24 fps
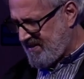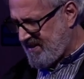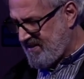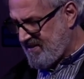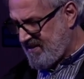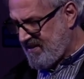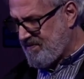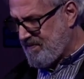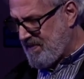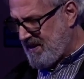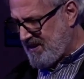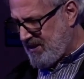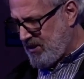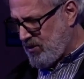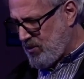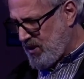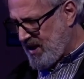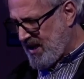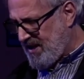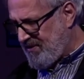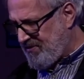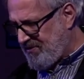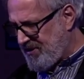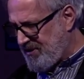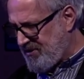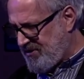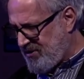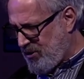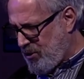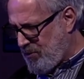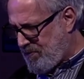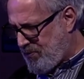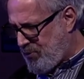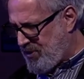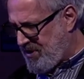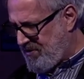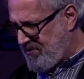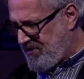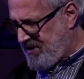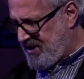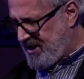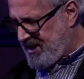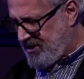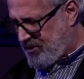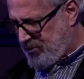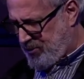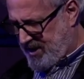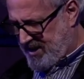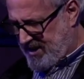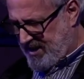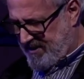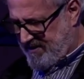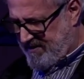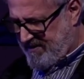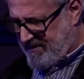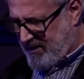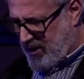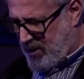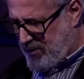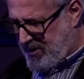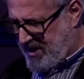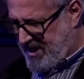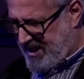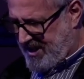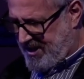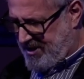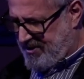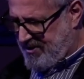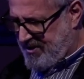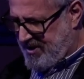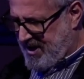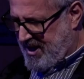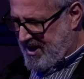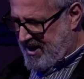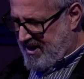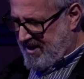This is, by the way, I feel so privileged when I saw here